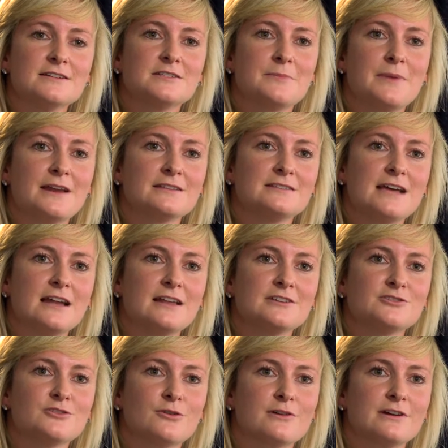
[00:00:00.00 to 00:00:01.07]
to be able to tell our
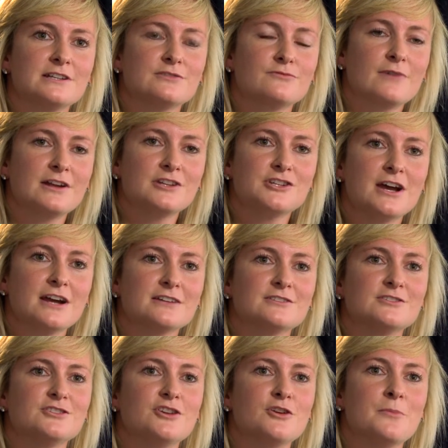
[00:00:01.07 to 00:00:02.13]
stories, reach our
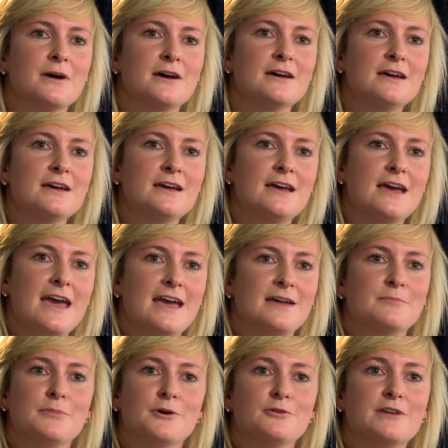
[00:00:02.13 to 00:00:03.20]
consumer,
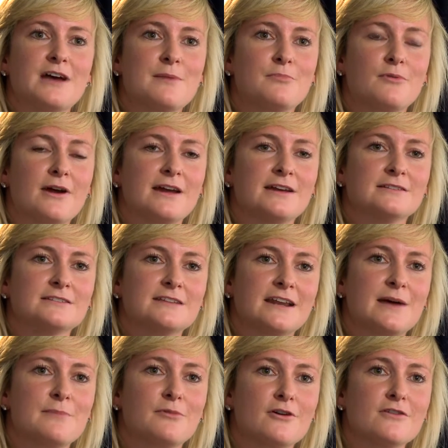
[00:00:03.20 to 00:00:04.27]
and build our brands and
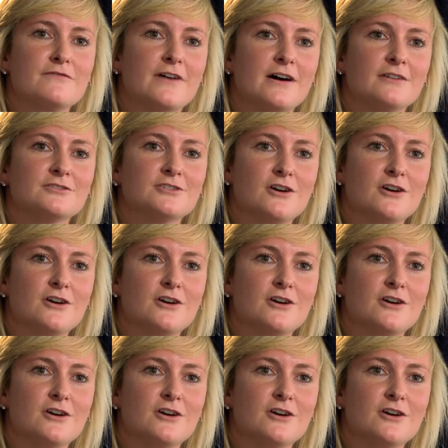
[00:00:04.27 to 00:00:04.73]
our profiles